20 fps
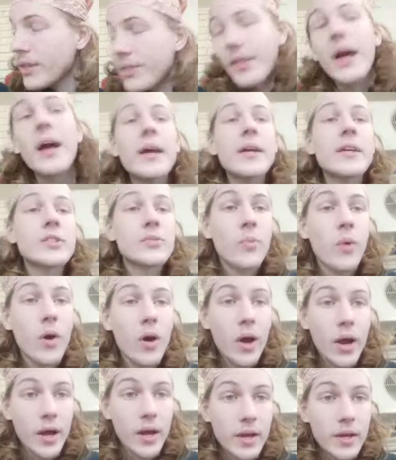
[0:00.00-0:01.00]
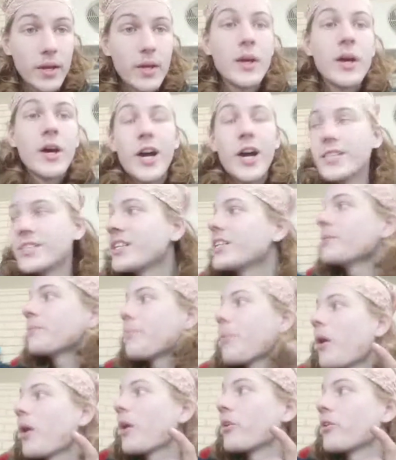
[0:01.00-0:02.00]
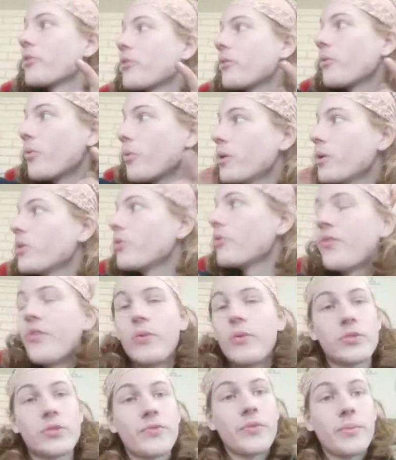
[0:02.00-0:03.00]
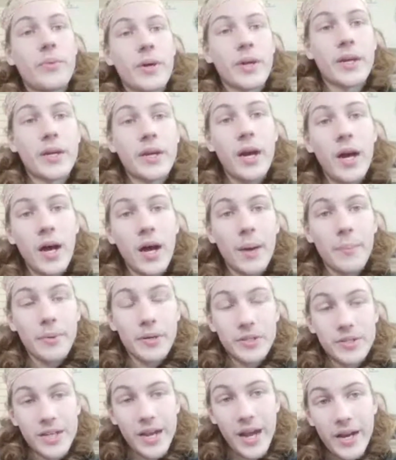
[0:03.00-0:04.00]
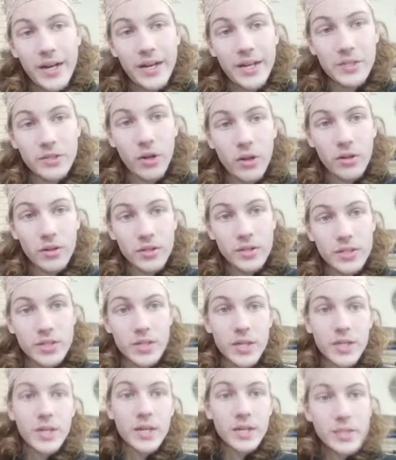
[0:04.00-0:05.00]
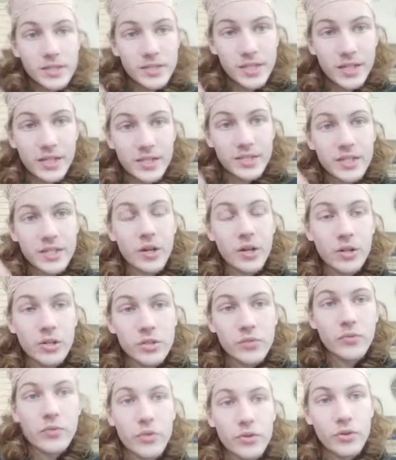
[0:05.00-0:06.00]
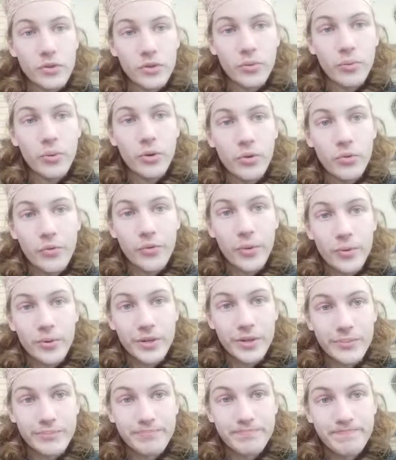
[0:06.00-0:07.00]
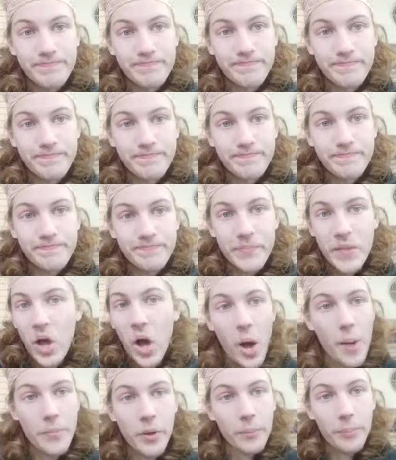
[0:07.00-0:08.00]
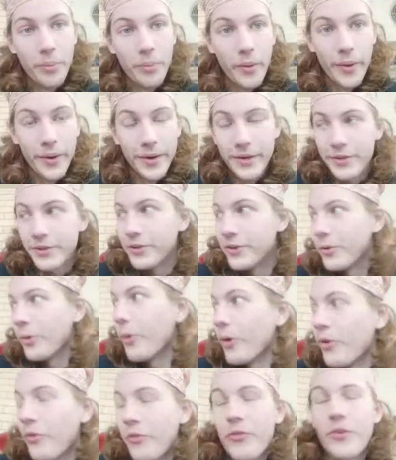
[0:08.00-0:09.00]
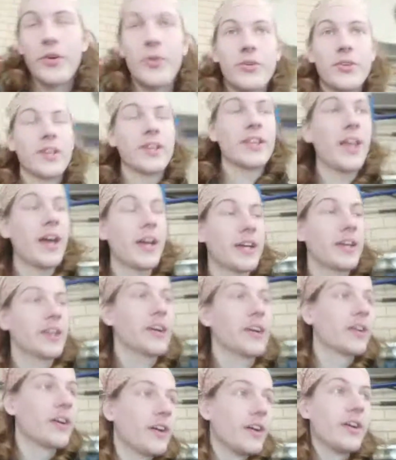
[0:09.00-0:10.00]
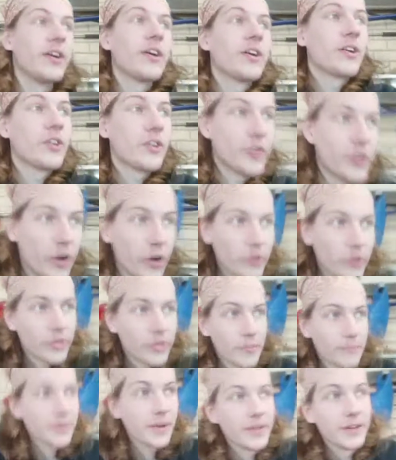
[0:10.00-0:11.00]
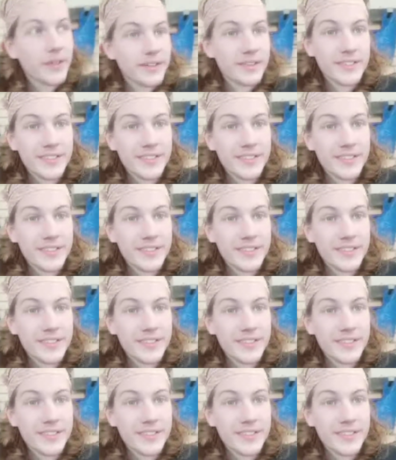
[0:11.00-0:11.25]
that is why I didn't buy a new oil filter for my car, because $80, $60 for a new oil filter. I'm not buying a new oil filter. That can go in the bin.